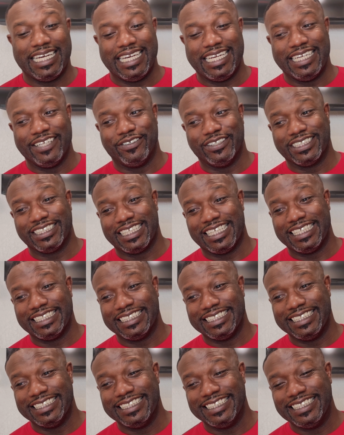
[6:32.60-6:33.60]
It was like,
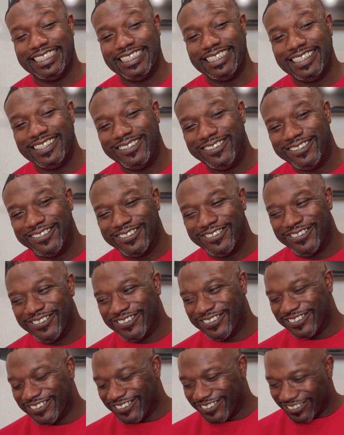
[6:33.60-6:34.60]

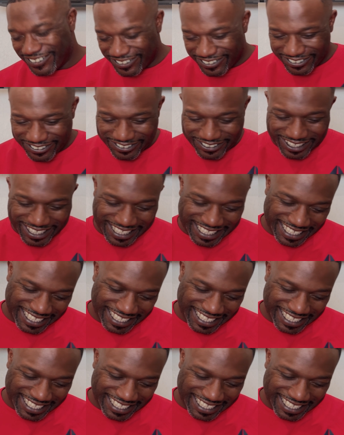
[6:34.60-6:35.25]
"Ooh,"